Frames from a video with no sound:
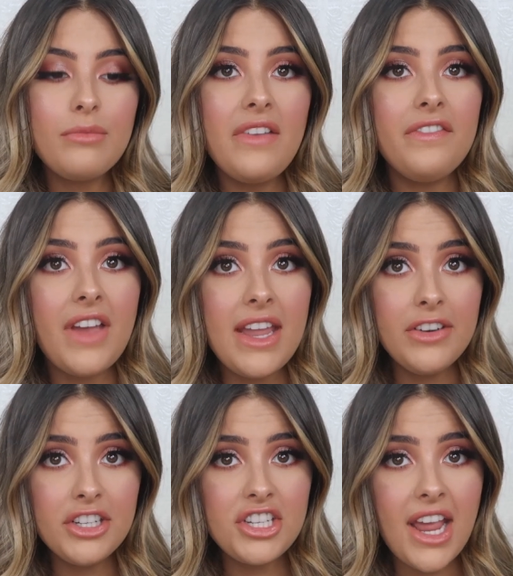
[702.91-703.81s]
My
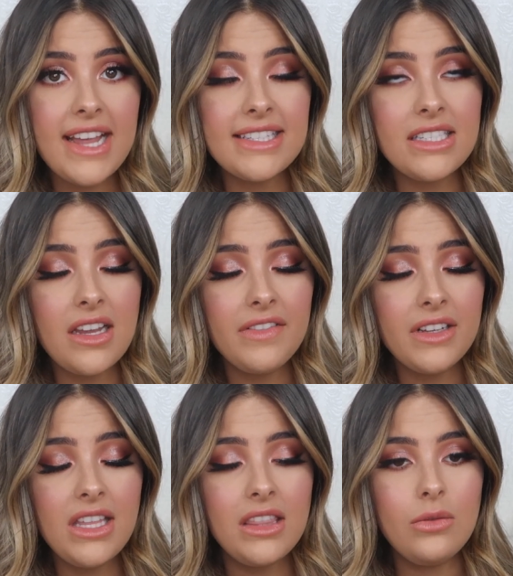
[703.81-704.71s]
favorite shades are
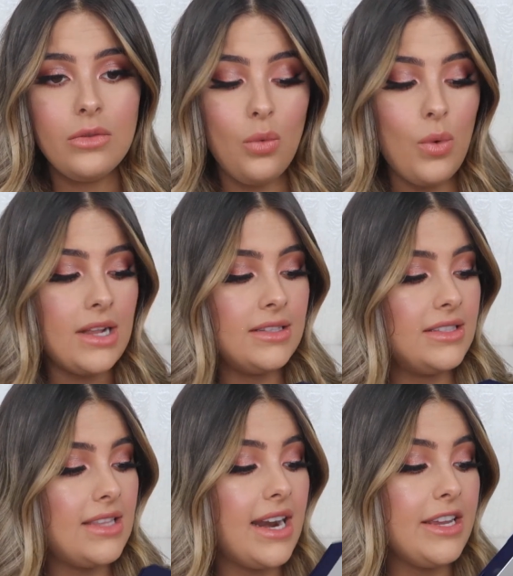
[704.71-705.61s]
definitely the
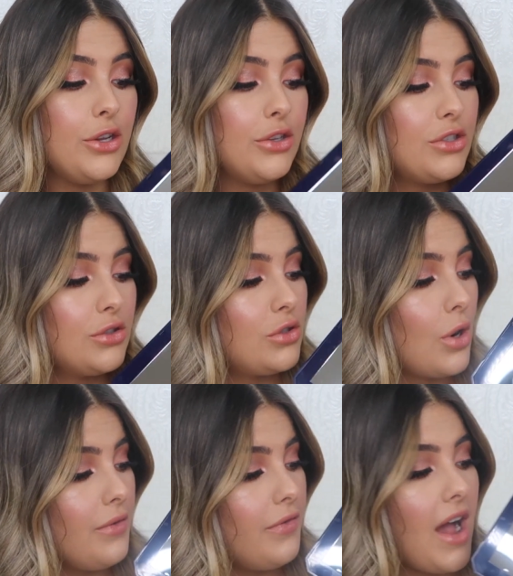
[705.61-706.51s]
ones that I used
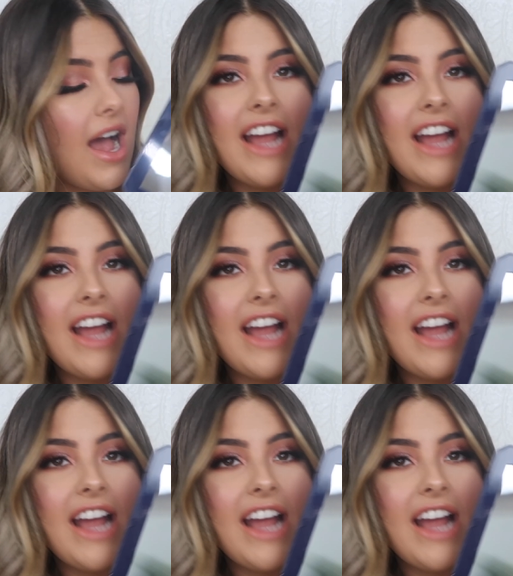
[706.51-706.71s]
so far.